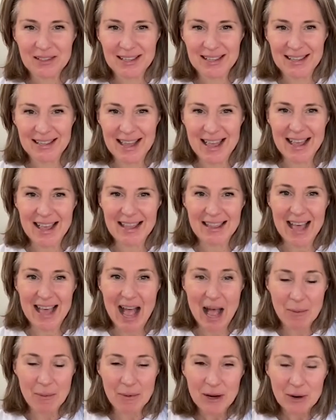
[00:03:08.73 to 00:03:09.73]
and they and the
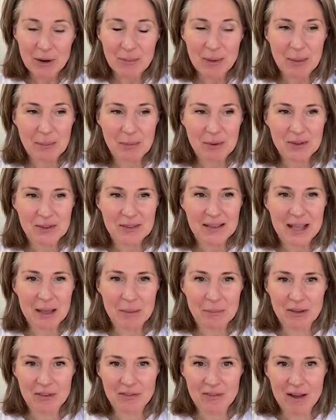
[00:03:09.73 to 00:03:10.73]
habanero peppers
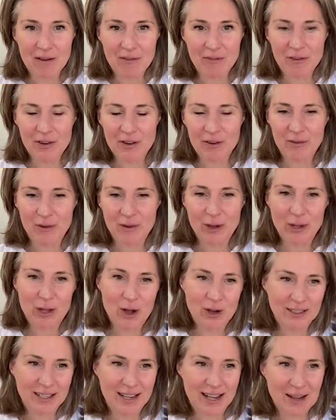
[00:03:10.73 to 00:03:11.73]
kept me fat free for a
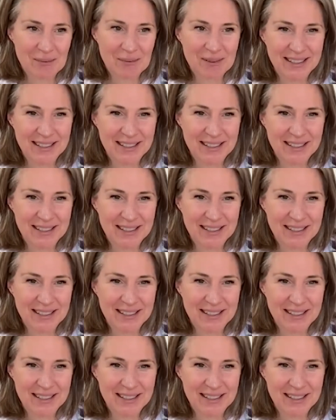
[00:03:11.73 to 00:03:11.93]
long time